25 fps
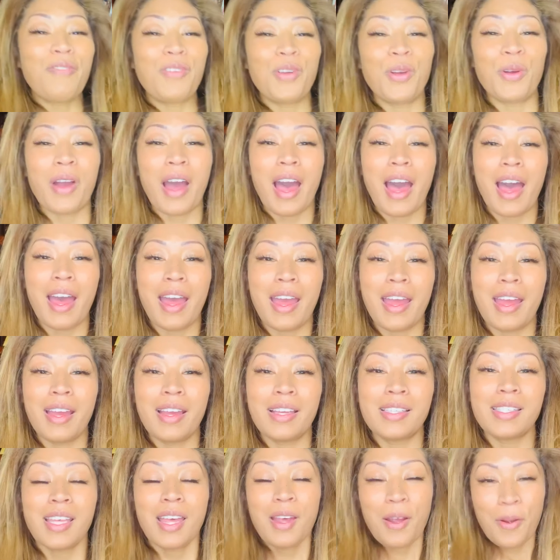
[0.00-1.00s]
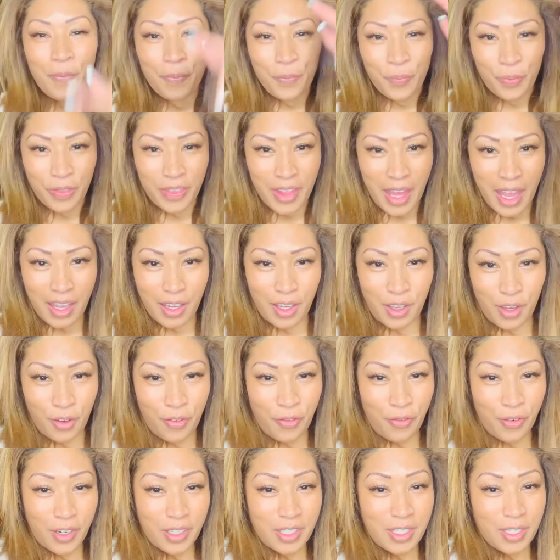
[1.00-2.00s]
you guys. Thank you
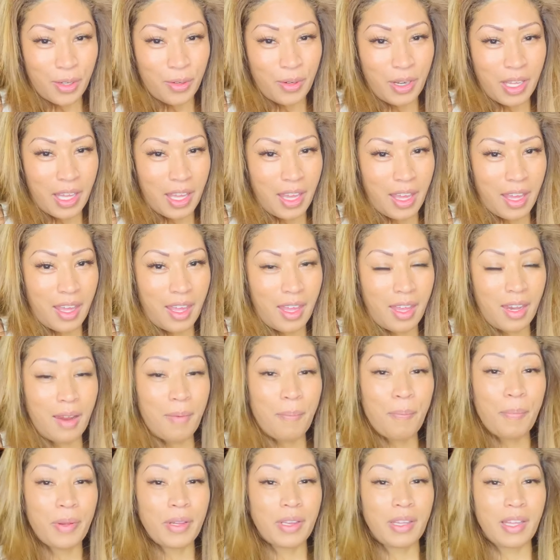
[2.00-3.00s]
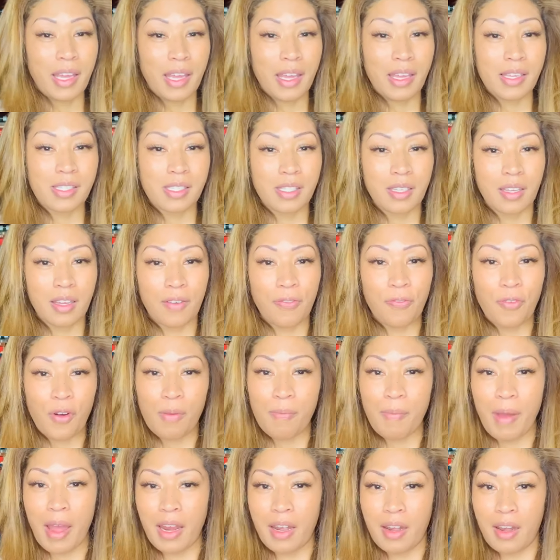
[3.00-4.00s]
for tuning in. Please look for
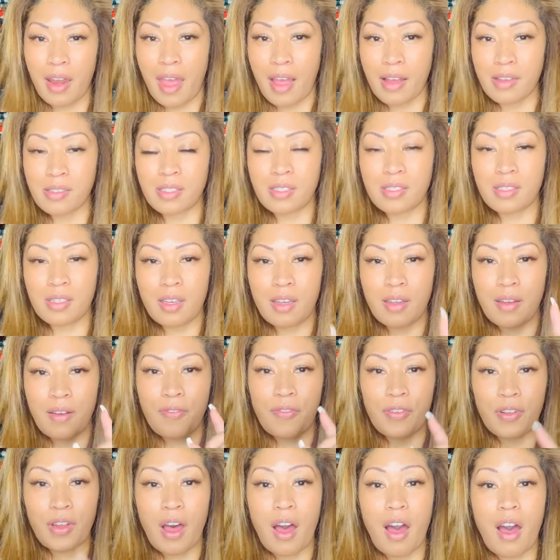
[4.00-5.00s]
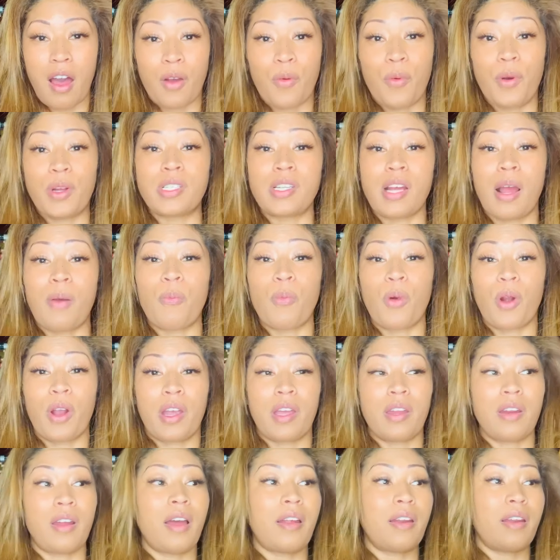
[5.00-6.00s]
my next vlog, which I'm
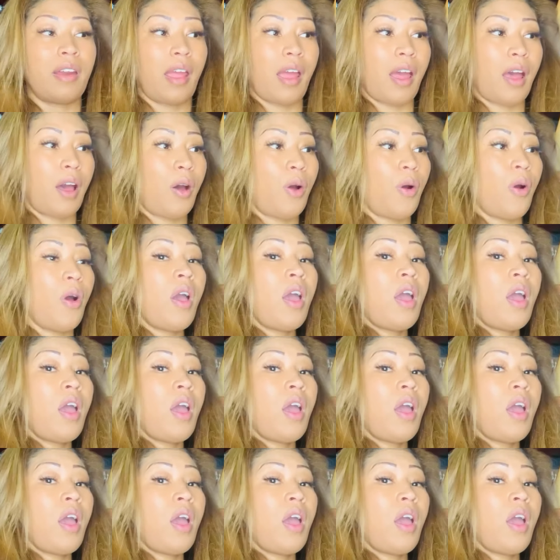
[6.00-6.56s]
working on now,